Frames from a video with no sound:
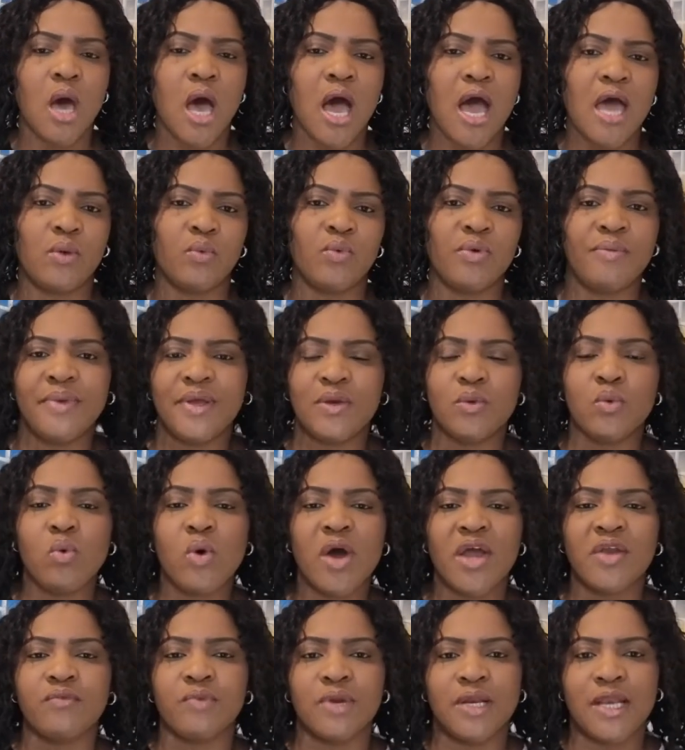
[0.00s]
and women
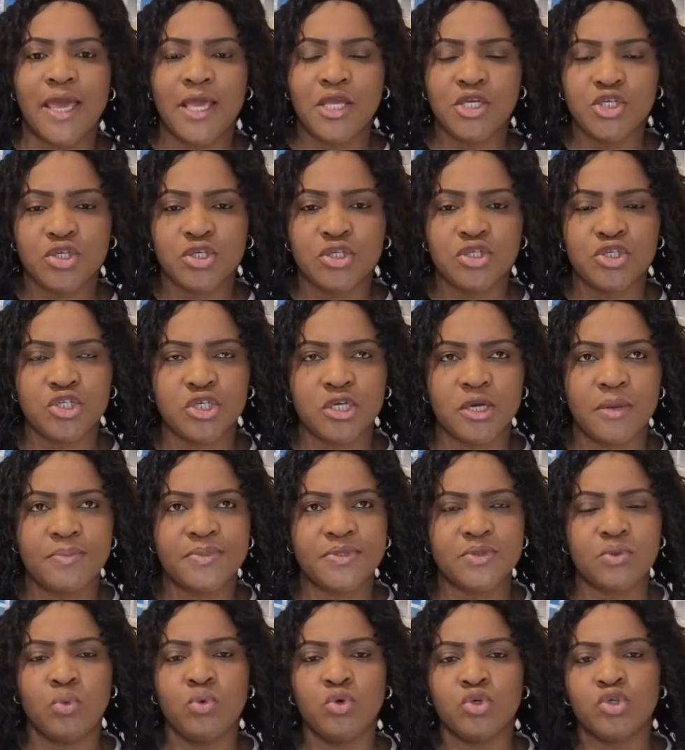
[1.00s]
who are in
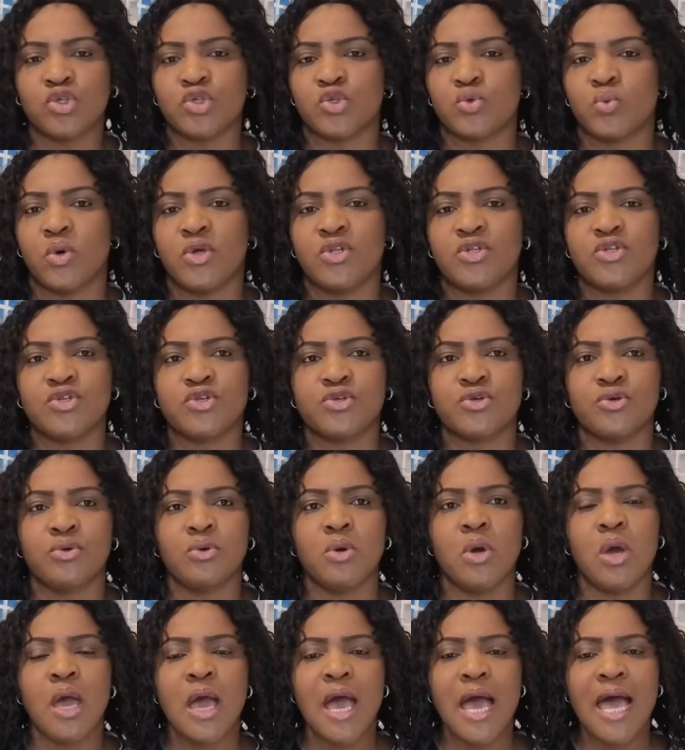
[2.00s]
relationships who just want
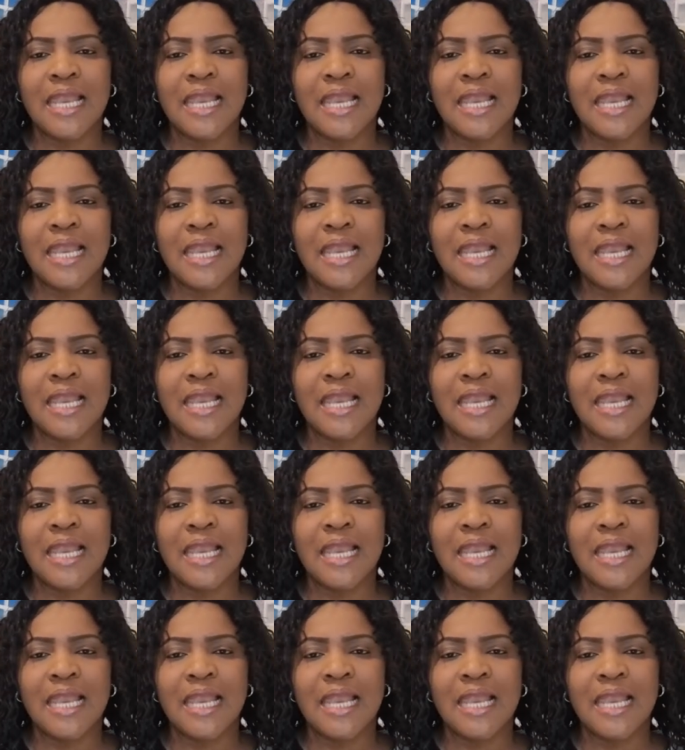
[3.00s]
to